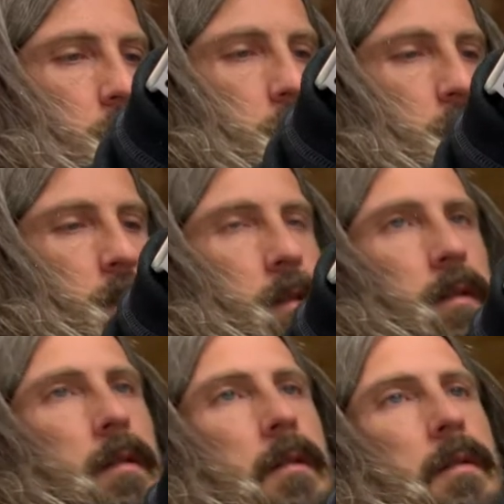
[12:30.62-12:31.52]

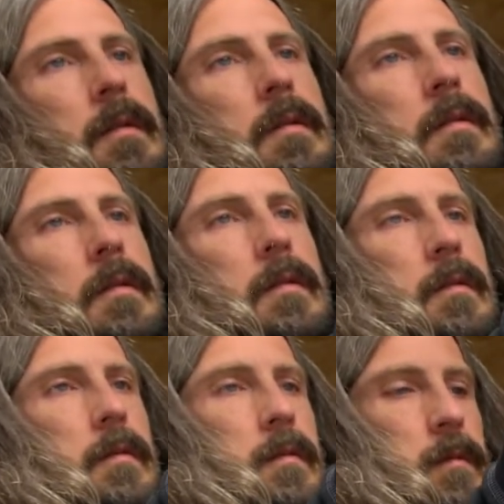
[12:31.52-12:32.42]

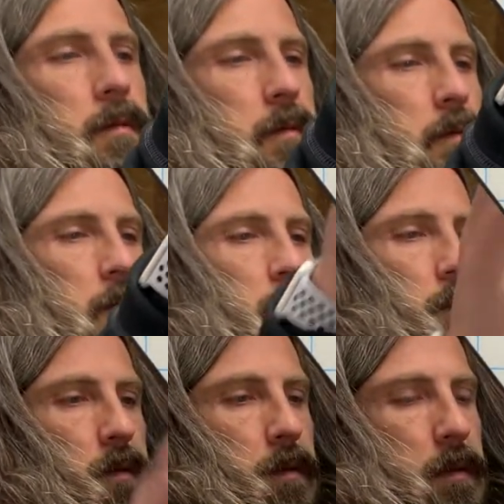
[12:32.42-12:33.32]

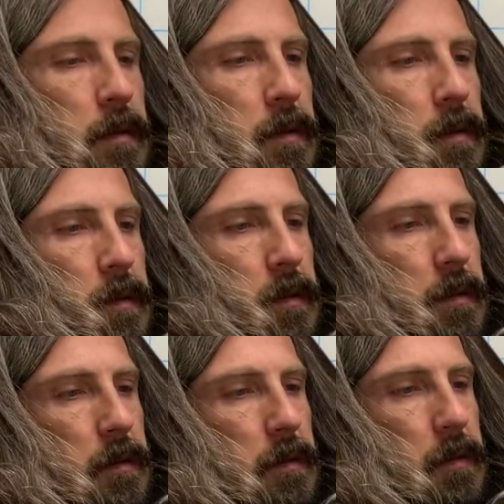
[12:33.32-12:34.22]

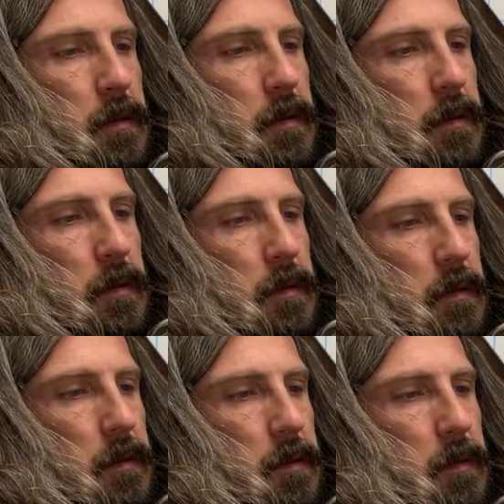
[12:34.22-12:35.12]

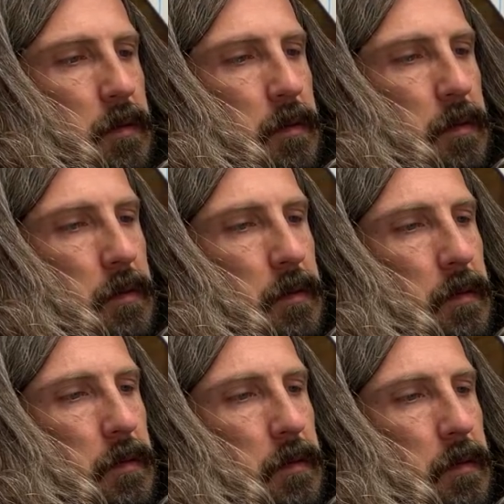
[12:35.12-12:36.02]

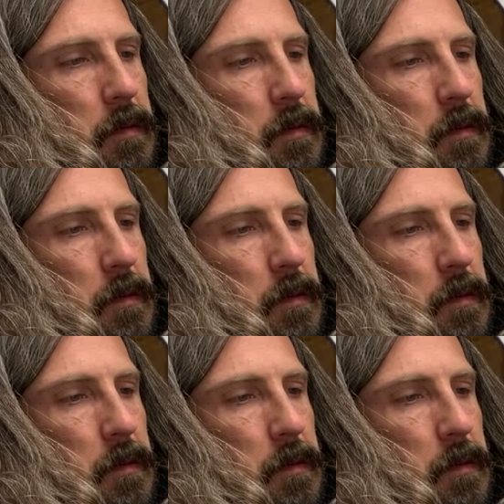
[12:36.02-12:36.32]
(no one is talking)